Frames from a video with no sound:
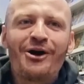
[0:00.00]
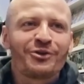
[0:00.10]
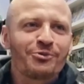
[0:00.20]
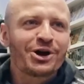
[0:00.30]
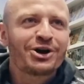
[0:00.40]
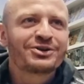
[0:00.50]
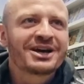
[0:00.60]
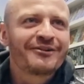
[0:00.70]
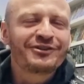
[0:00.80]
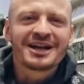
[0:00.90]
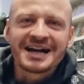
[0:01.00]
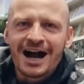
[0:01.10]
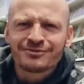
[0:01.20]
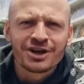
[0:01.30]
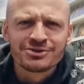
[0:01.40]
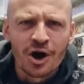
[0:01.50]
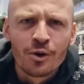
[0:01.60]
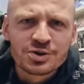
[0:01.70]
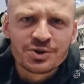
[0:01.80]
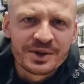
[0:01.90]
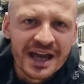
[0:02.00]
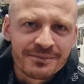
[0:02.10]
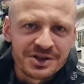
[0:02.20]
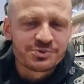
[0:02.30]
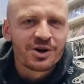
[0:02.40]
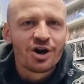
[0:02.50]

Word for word: part of the world, I feel like I have to go to Old School Gaming as